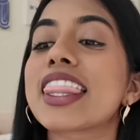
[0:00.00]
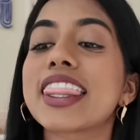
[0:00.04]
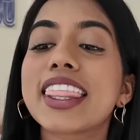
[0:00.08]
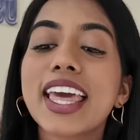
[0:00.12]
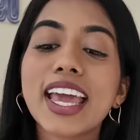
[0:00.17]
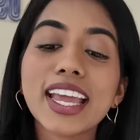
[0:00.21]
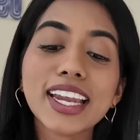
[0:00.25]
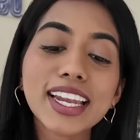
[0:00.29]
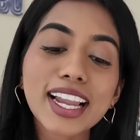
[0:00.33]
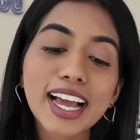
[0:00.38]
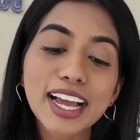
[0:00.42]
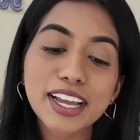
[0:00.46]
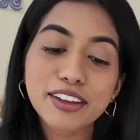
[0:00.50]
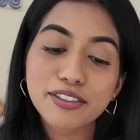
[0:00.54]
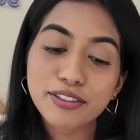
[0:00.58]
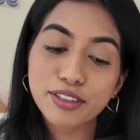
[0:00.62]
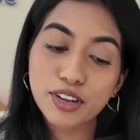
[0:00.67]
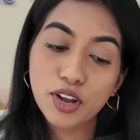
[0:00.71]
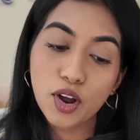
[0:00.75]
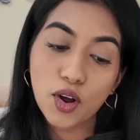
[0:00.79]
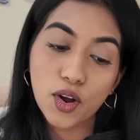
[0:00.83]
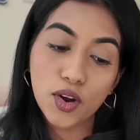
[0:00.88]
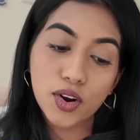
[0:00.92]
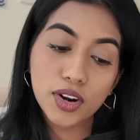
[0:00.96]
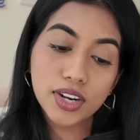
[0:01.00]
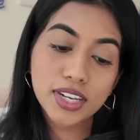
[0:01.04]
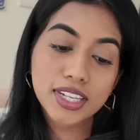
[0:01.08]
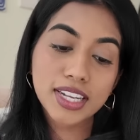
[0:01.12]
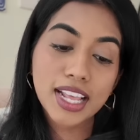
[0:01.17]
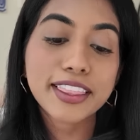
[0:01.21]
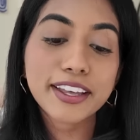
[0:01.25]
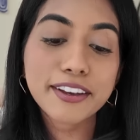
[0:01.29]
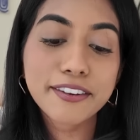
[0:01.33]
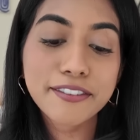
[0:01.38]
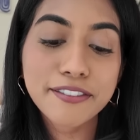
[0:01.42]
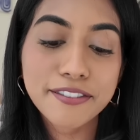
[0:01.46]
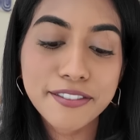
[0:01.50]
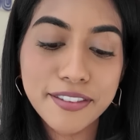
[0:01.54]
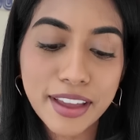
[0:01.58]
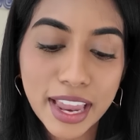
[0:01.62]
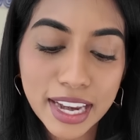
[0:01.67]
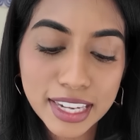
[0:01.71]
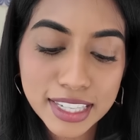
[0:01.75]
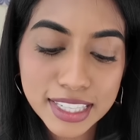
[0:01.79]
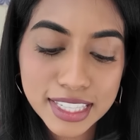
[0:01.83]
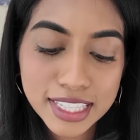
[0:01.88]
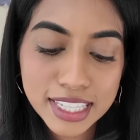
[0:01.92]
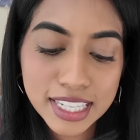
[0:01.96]
Then I've got the
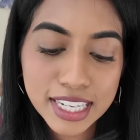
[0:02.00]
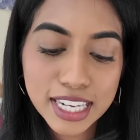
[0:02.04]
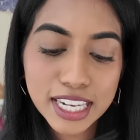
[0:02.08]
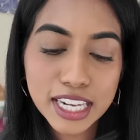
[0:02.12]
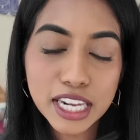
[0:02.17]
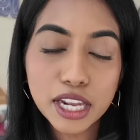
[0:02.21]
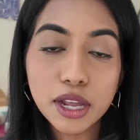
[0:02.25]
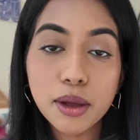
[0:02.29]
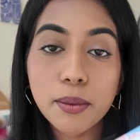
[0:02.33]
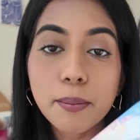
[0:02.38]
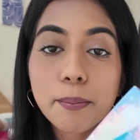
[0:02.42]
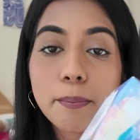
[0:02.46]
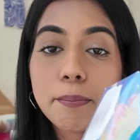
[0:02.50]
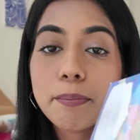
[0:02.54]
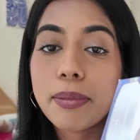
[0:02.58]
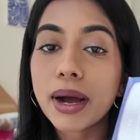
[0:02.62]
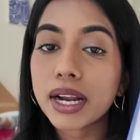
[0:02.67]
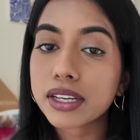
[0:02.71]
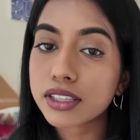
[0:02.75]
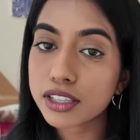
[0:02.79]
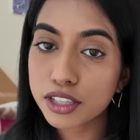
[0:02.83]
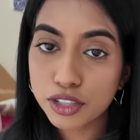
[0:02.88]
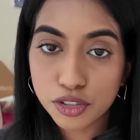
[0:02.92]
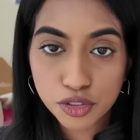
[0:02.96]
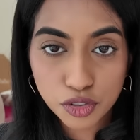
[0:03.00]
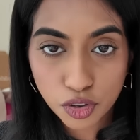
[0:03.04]
Fenty Butter